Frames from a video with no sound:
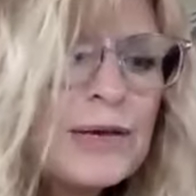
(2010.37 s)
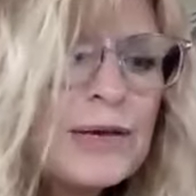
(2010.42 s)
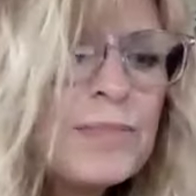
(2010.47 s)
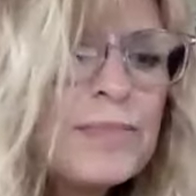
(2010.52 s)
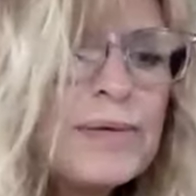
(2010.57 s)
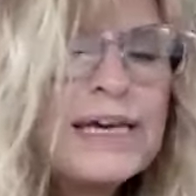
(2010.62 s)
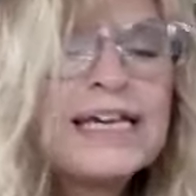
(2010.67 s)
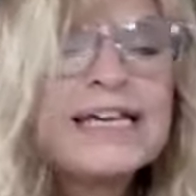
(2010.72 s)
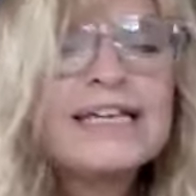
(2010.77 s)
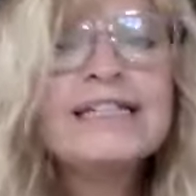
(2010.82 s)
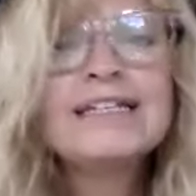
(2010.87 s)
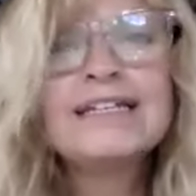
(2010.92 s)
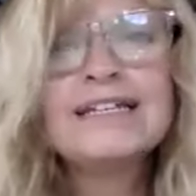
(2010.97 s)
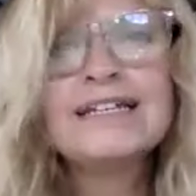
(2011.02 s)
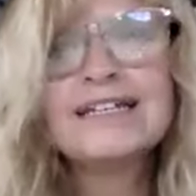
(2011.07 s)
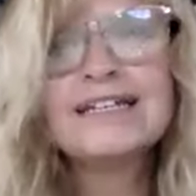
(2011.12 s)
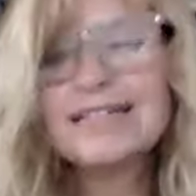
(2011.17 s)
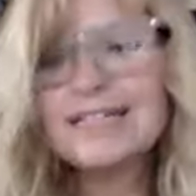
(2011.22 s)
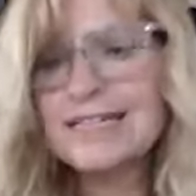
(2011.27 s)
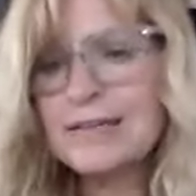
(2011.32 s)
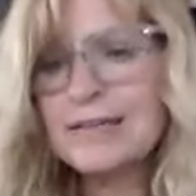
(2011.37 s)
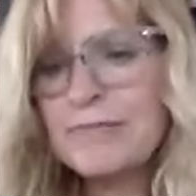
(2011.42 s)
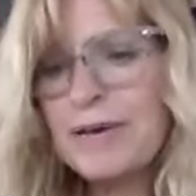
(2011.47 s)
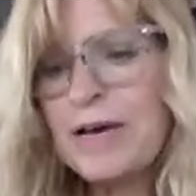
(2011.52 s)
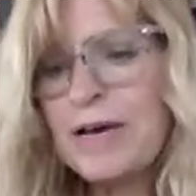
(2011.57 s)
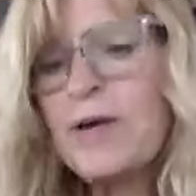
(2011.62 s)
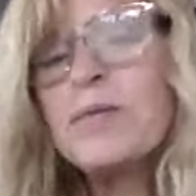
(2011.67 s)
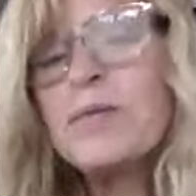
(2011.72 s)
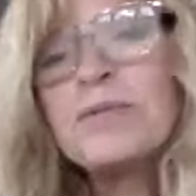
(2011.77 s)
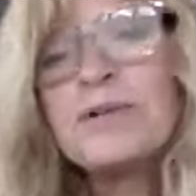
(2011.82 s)
But my
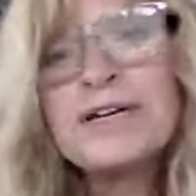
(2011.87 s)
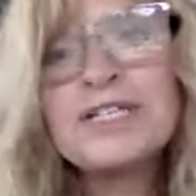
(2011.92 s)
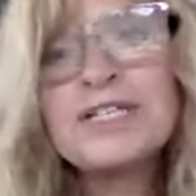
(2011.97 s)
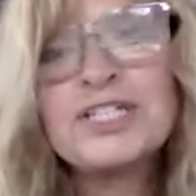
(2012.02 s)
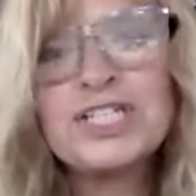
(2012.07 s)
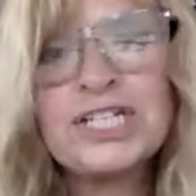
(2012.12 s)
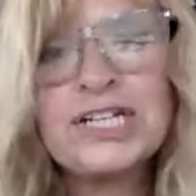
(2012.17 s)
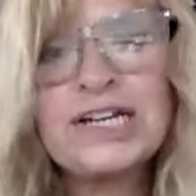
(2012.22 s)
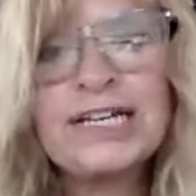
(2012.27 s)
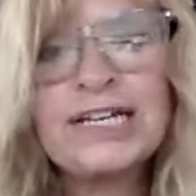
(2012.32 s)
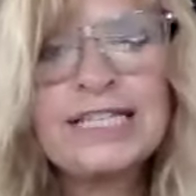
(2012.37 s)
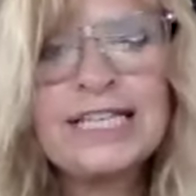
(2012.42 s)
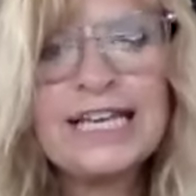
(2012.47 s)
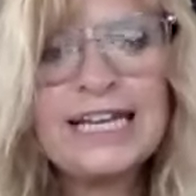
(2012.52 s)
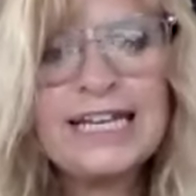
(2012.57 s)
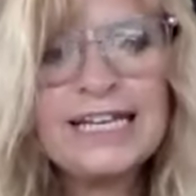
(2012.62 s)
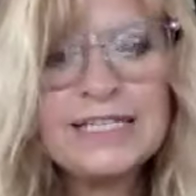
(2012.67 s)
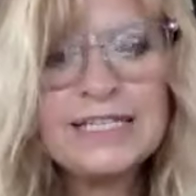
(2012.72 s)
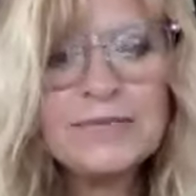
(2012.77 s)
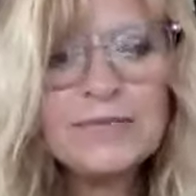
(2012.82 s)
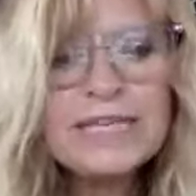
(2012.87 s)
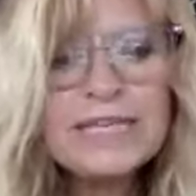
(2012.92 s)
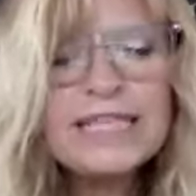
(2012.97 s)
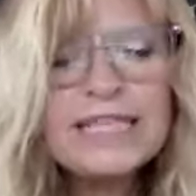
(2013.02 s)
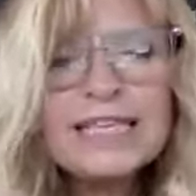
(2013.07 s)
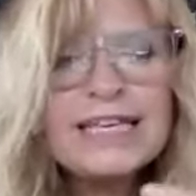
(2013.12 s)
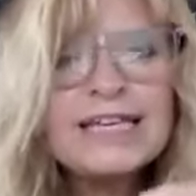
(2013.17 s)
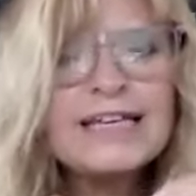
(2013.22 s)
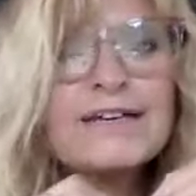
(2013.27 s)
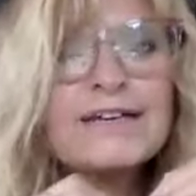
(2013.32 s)
whole point in sharing that is we
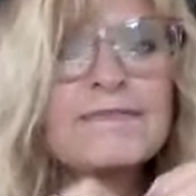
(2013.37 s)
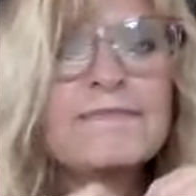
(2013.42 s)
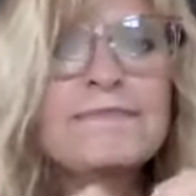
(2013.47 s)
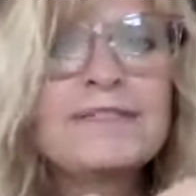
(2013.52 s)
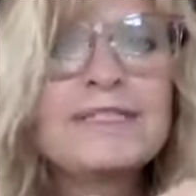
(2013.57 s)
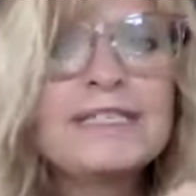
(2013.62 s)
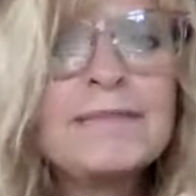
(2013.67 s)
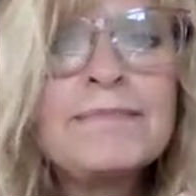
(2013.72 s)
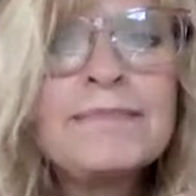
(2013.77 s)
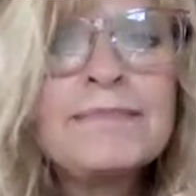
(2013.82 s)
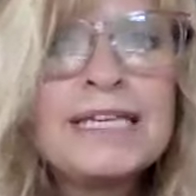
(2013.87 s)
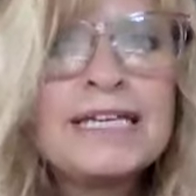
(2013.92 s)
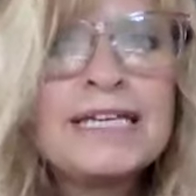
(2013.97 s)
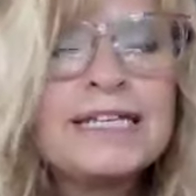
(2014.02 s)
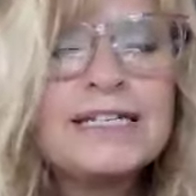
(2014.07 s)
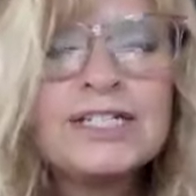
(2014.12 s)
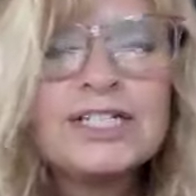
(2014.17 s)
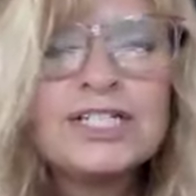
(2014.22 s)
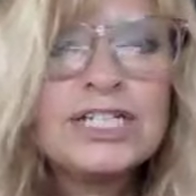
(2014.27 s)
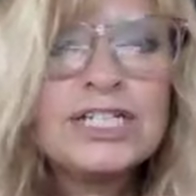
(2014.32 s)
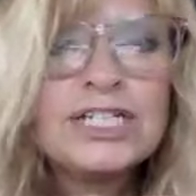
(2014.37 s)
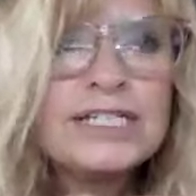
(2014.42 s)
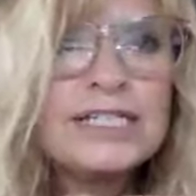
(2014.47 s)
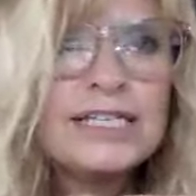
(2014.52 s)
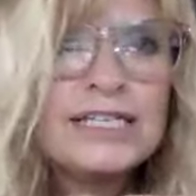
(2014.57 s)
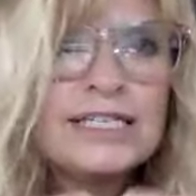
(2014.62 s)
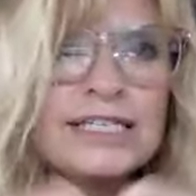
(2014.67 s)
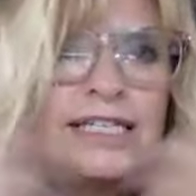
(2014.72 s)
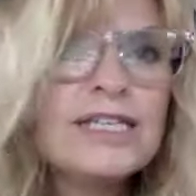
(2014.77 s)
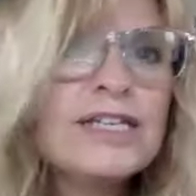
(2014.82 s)
think of something as just
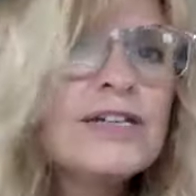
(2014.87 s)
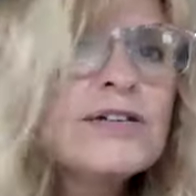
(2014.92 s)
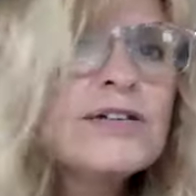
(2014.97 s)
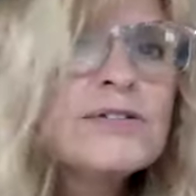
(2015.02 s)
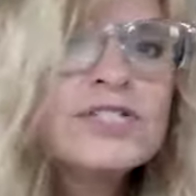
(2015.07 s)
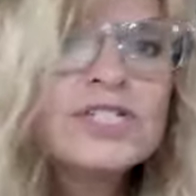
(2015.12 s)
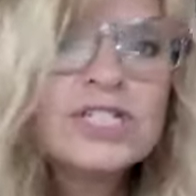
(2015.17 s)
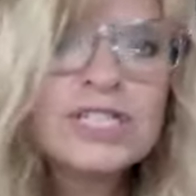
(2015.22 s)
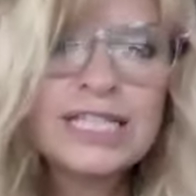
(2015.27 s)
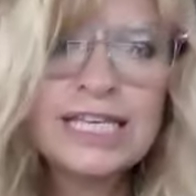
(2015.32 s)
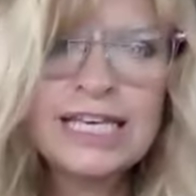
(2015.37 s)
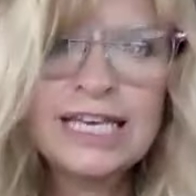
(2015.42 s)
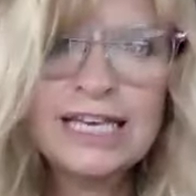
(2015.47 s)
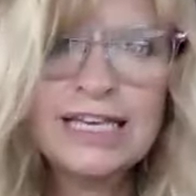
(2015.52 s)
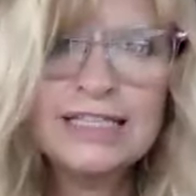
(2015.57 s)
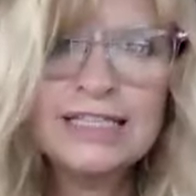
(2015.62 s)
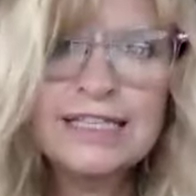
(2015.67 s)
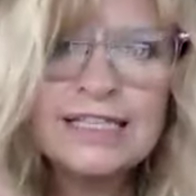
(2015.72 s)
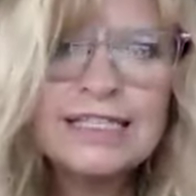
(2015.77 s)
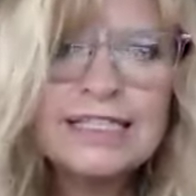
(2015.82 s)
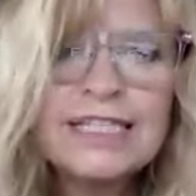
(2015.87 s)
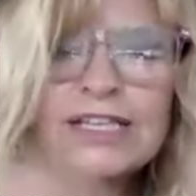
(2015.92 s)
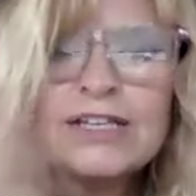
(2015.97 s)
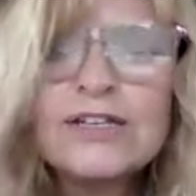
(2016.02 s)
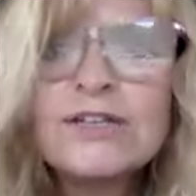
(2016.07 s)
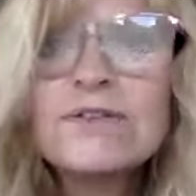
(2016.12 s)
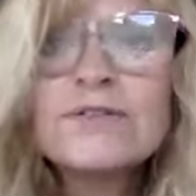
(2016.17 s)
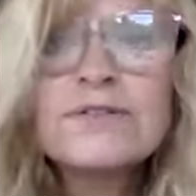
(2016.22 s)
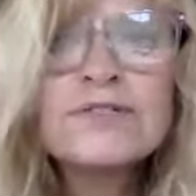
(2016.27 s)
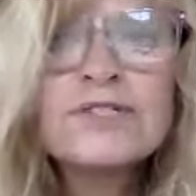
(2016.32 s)
this huge thing, this
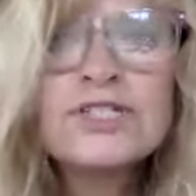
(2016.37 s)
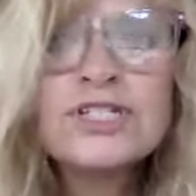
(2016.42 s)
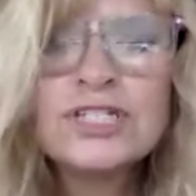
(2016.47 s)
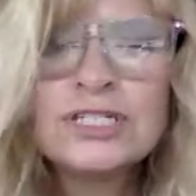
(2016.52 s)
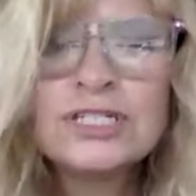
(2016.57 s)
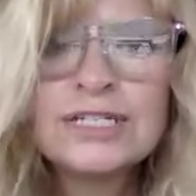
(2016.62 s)
huge